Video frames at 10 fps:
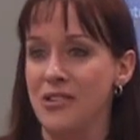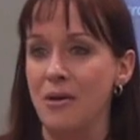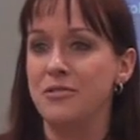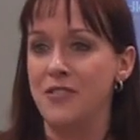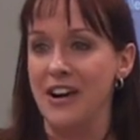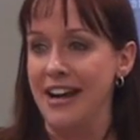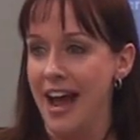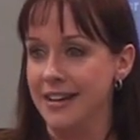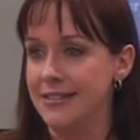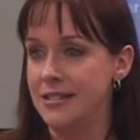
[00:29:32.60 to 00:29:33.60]
you, that was very
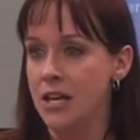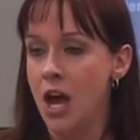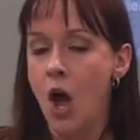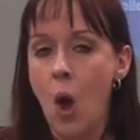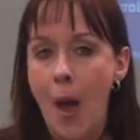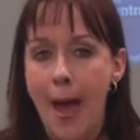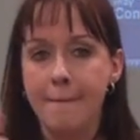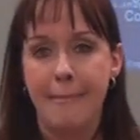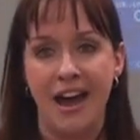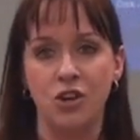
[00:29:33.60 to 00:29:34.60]
nice.
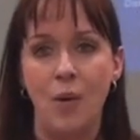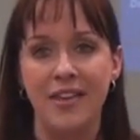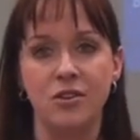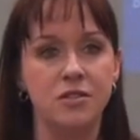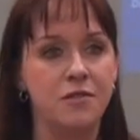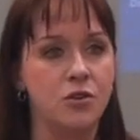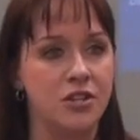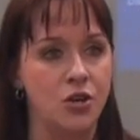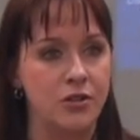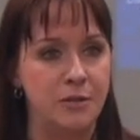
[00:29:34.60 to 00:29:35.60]
By the way, those of you
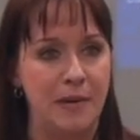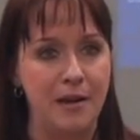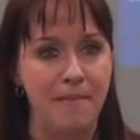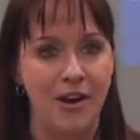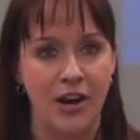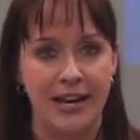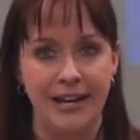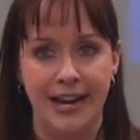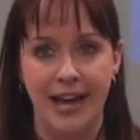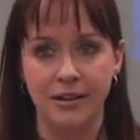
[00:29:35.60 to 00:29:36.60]
that don't speak
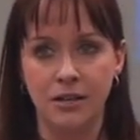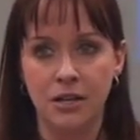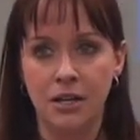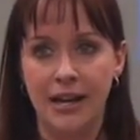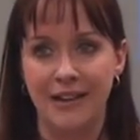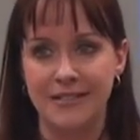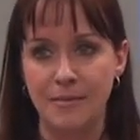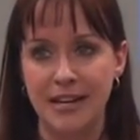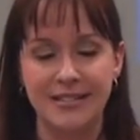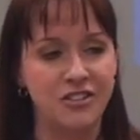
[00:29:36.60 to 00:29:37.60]
American yet, if
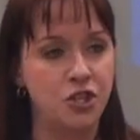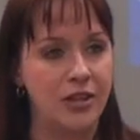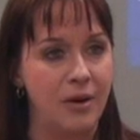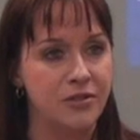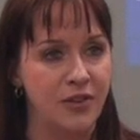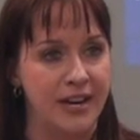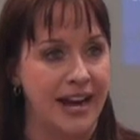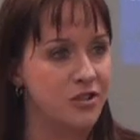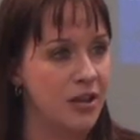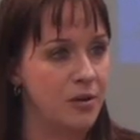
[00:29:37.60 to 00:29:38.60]
somebody says to you, that was very
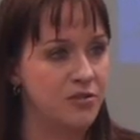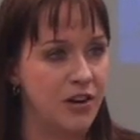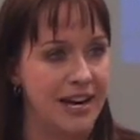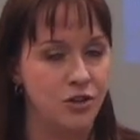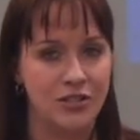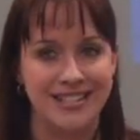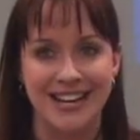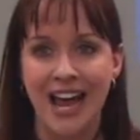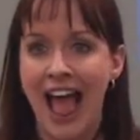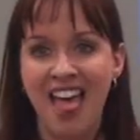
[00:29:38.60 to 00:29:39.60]
nice or that was very
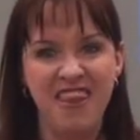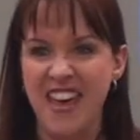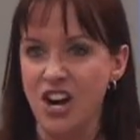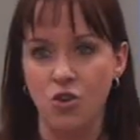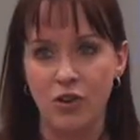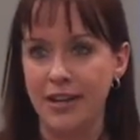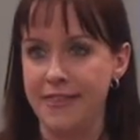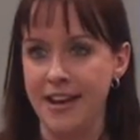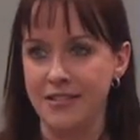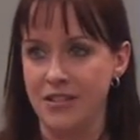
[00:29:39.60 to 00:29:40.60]
interesting, they don't really
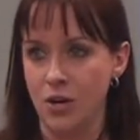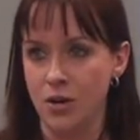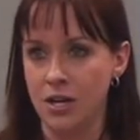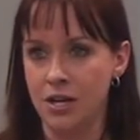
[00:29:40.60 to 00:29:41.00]
think so.